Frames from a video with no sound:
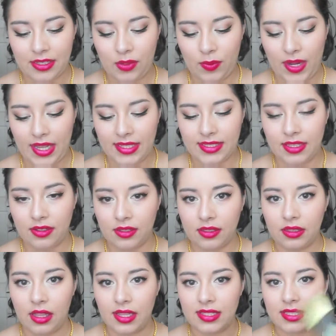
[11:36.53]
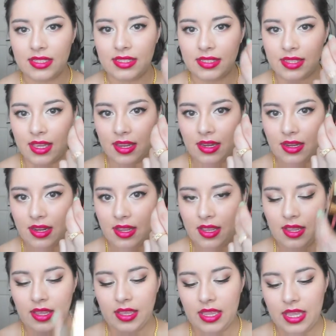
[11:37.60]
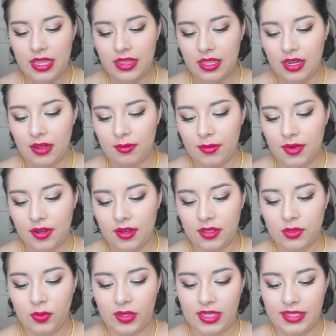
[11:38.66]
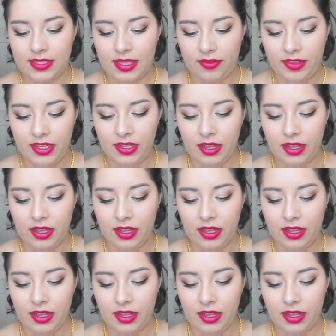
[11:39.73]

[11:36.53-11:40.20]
a YSL Glossy Stain in the number 27.